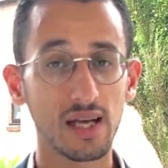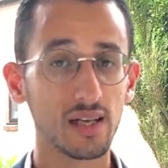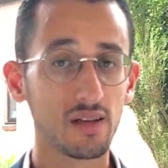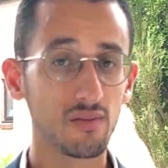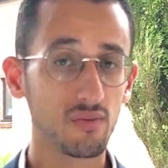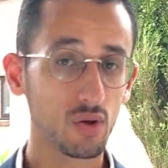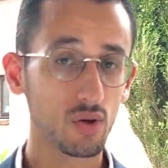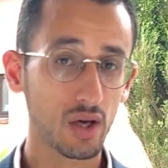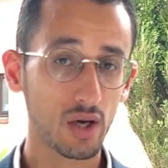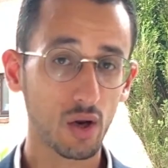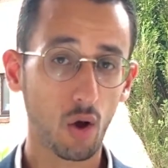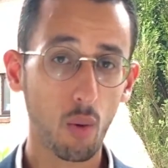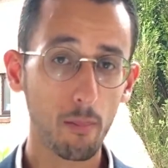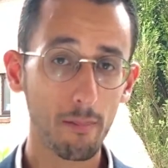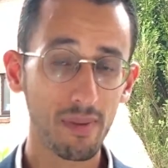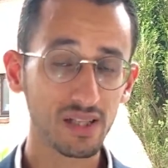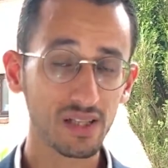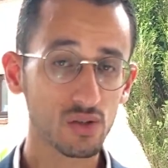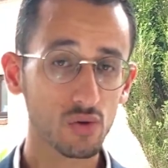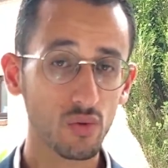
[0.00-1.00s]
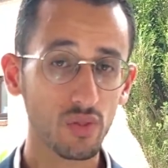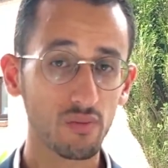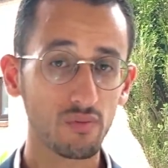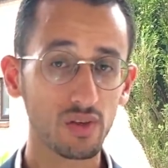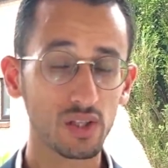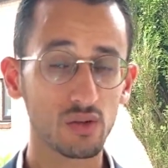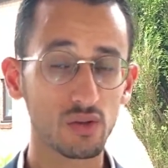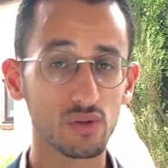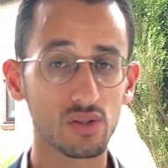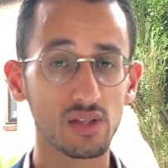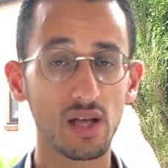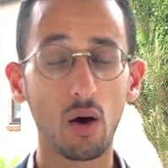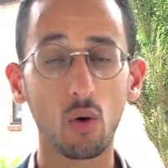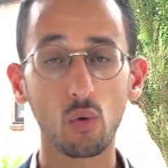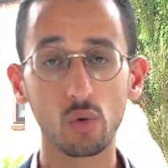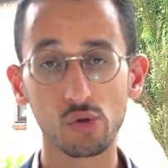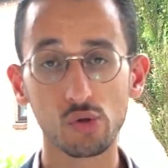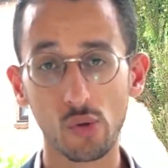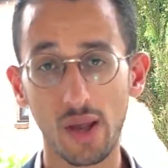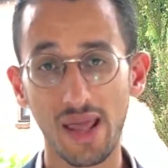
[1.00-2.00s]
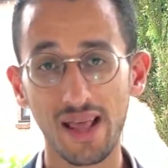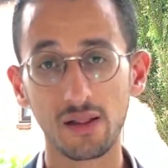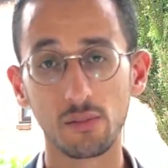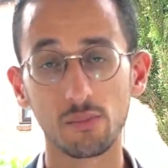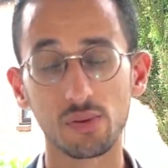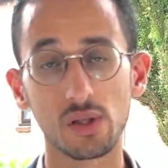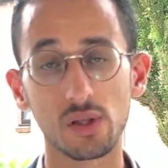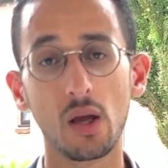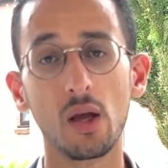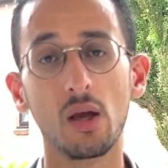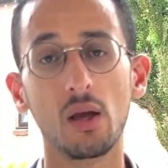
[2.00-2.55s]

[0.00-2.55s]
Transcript: And if you can comment on the videos, that also helps